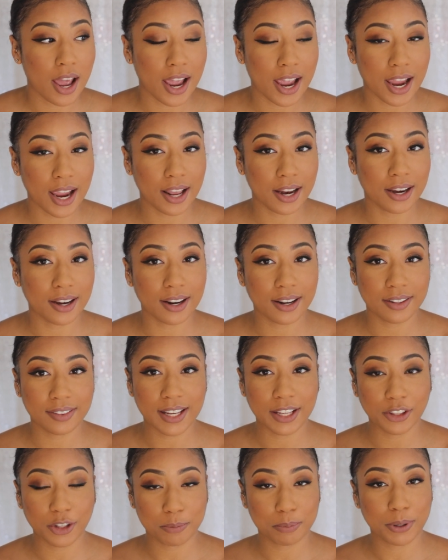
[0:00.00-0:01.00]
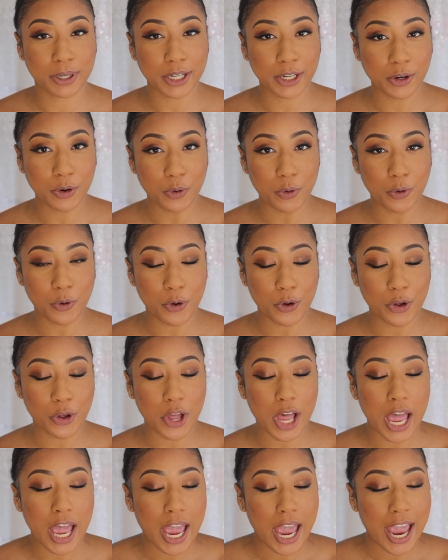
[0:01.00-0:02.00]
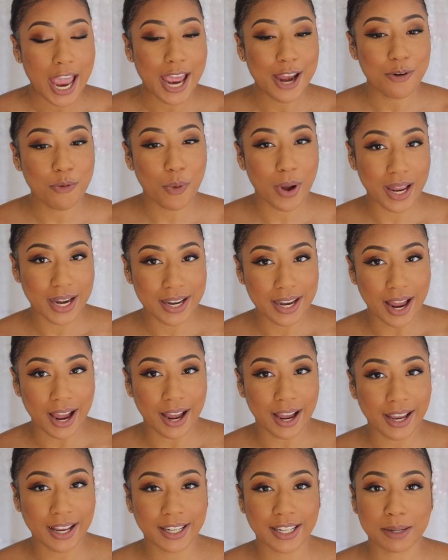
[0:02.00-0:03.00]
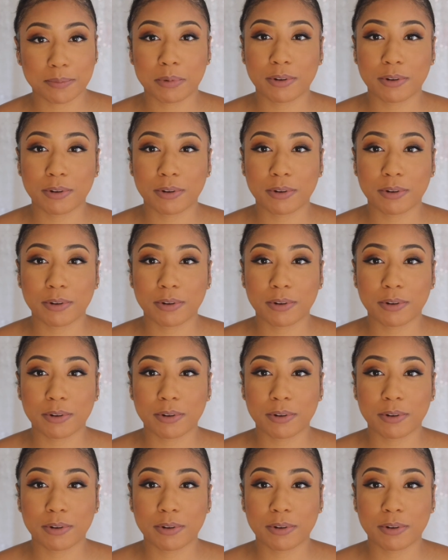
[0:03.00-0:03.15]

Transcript: and they look pretty cool and whatnot.